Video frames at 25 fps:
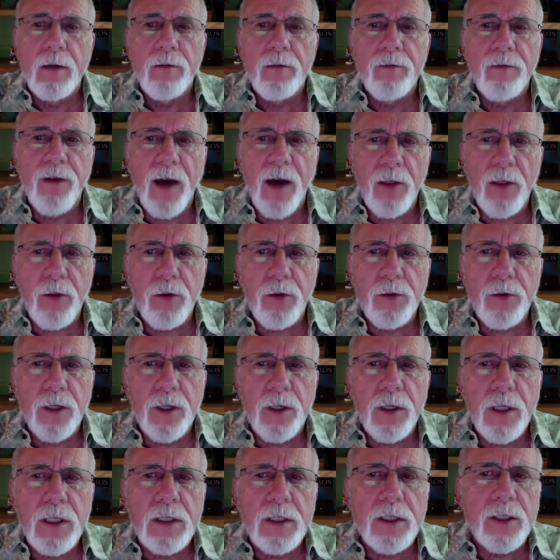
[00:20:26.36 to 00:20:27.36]

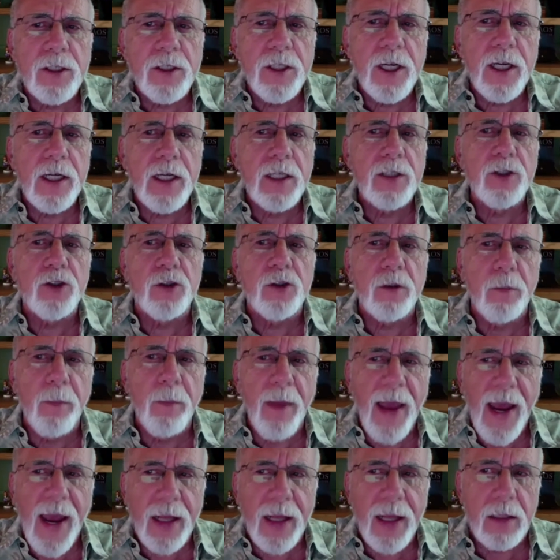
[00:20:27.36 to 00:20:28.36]
Fatherhood has changed
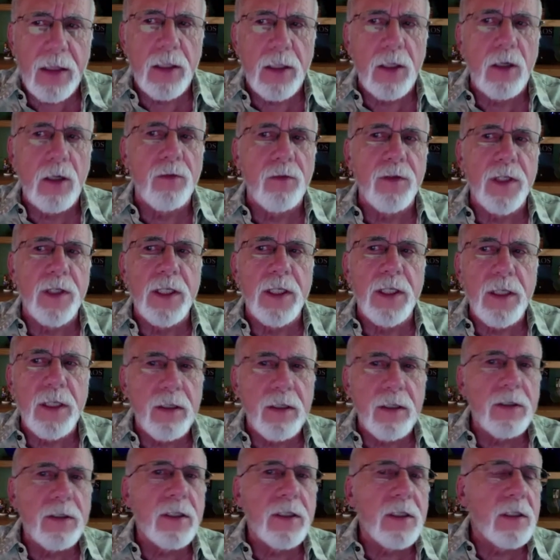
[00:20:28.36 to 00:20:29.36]
dramatically over the
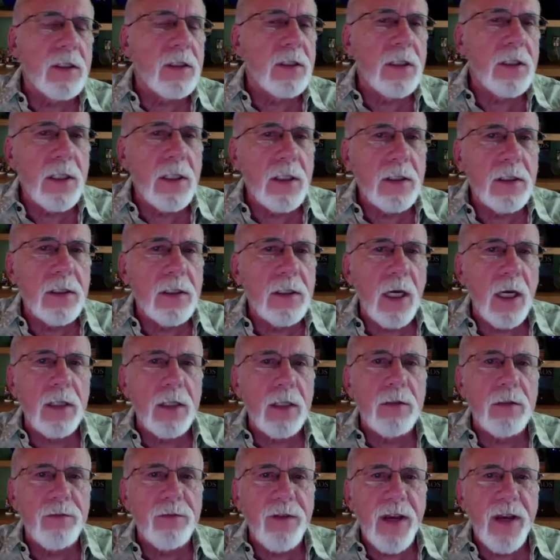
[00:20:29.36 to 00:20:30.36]
years as the
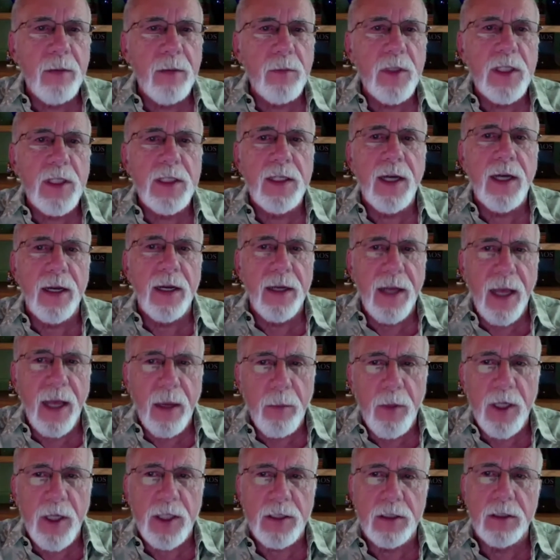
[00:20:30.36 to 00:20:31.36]
entire family
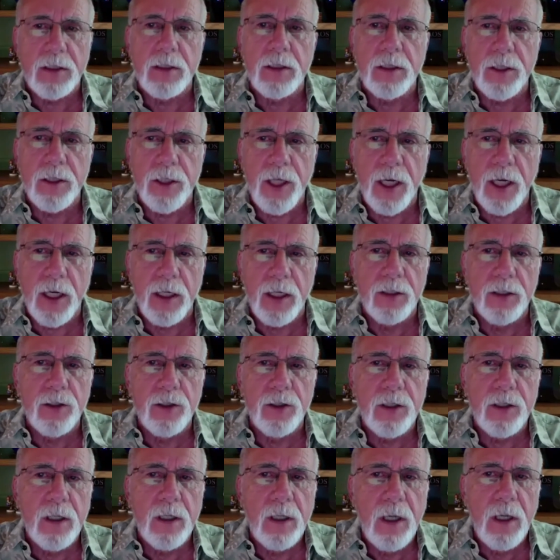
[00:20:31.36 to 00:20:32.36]
dynamics has
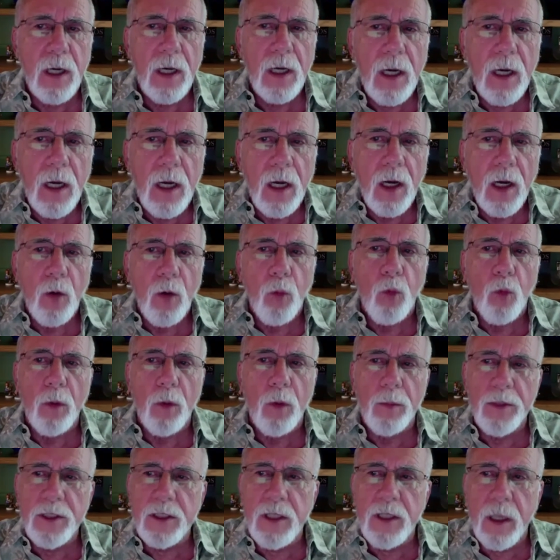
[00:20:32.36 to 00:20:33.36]
changed.
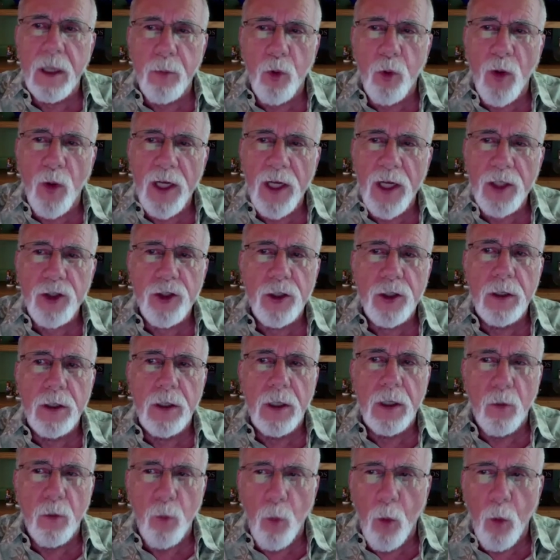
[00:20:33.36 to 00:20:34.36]
Woman's liberation
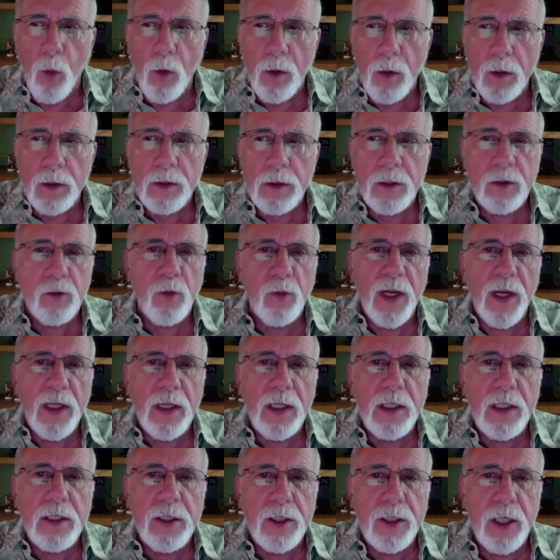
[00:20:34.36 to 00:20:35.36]
and wars
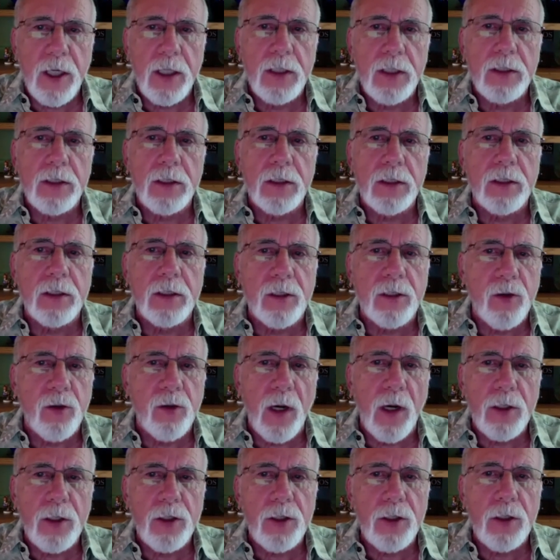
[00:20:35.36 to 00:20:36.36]
greatly changed the
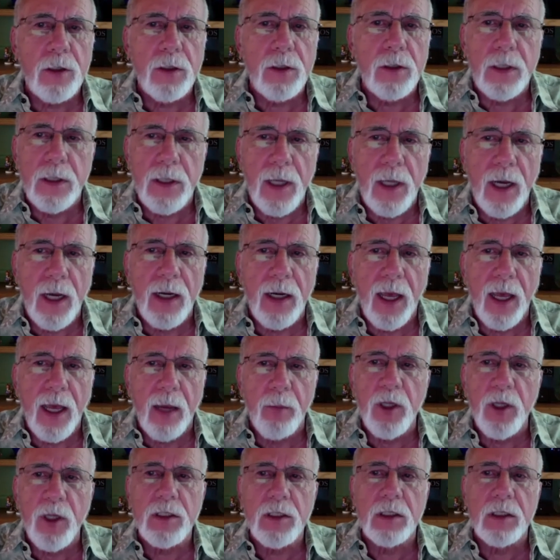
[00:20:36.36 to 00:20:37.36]
structure and
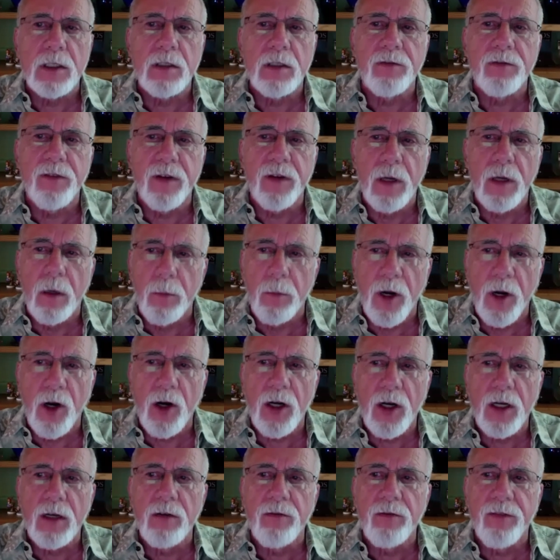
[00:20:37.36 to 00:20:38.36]
dynamics of the
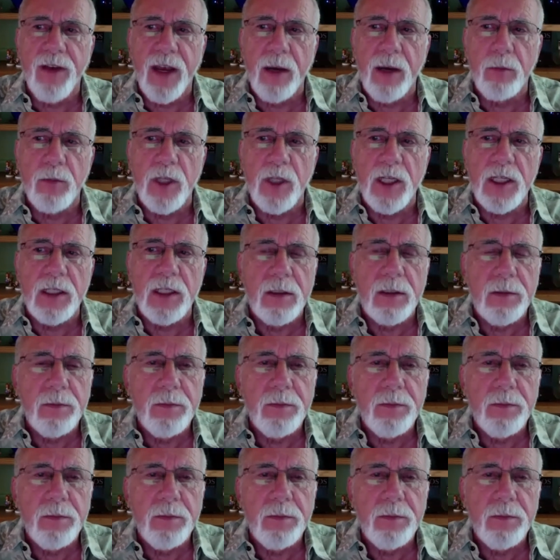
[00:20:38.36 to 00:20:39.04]
American family.